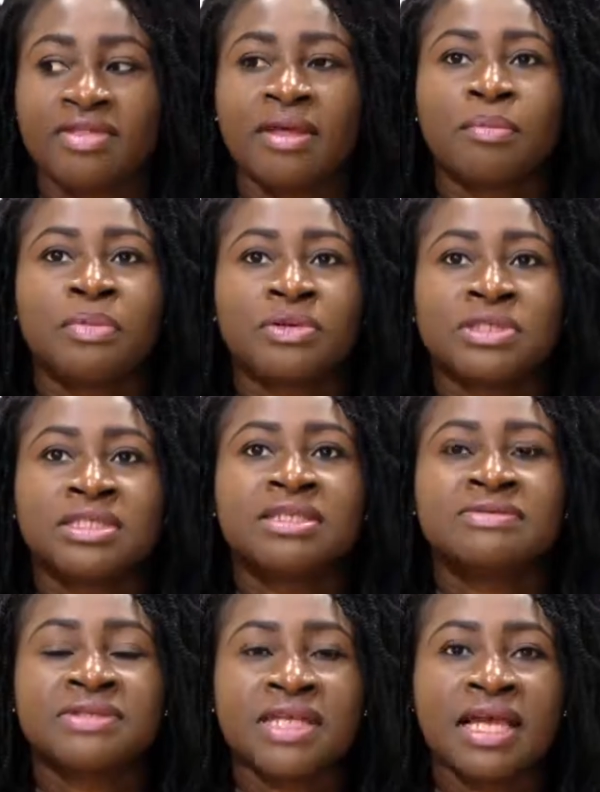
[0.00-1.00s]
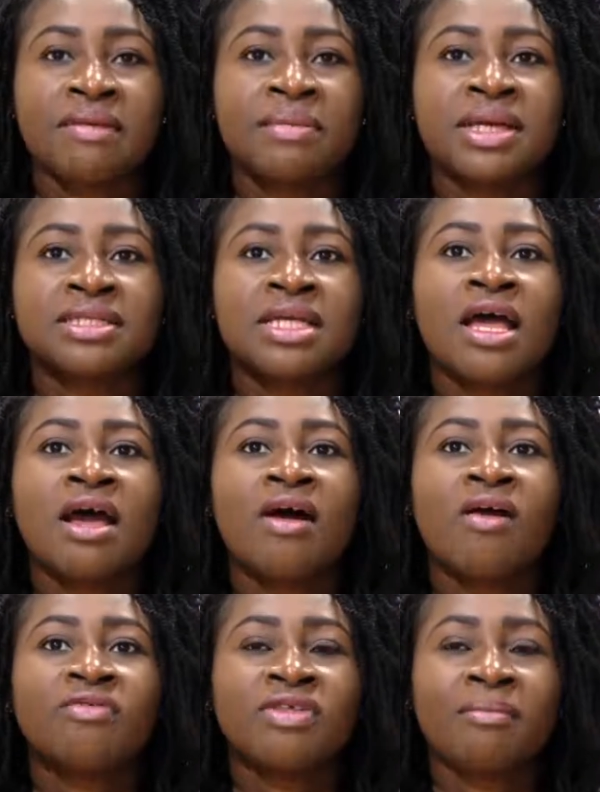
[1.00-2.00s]
The positive segment
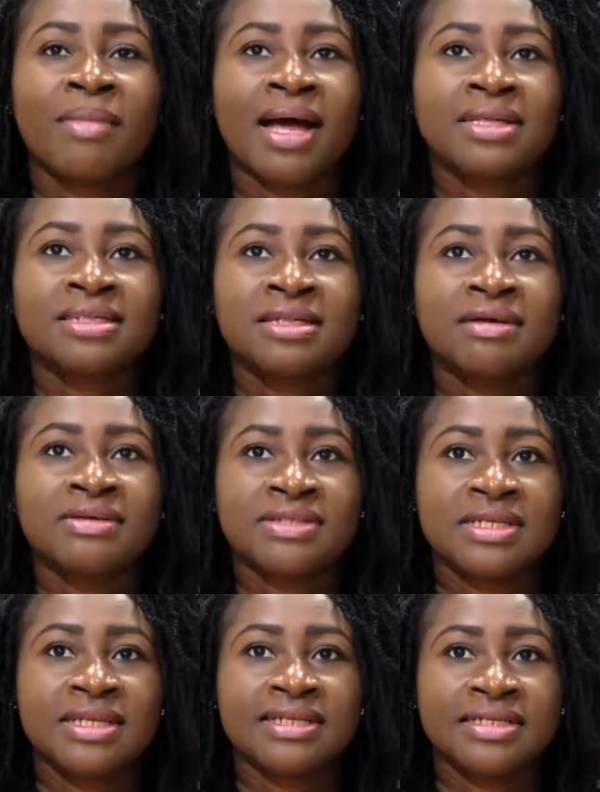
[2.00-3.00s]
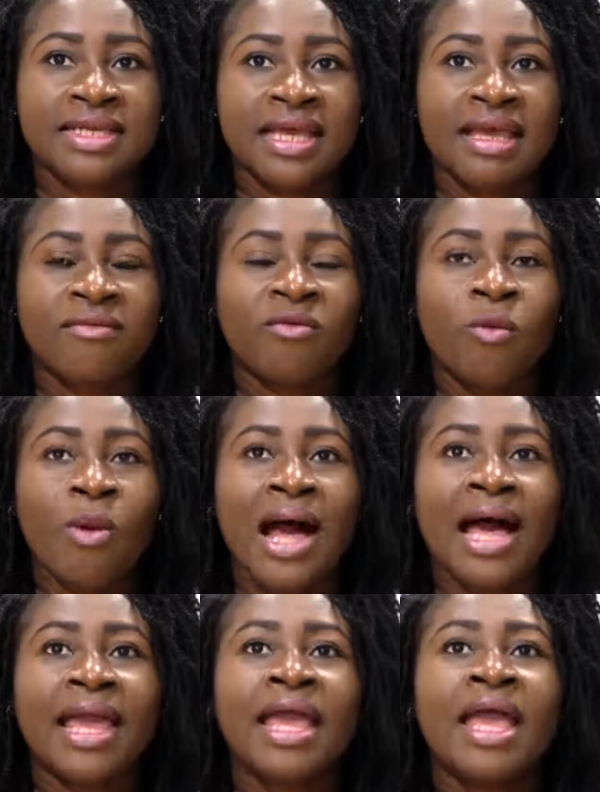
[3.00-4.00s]
of the marginal utility curve.
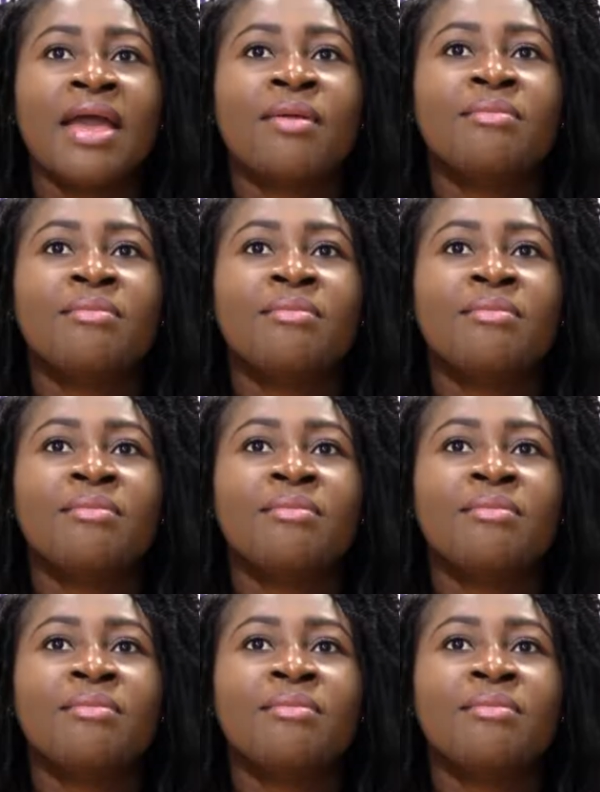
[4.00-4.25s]
Why?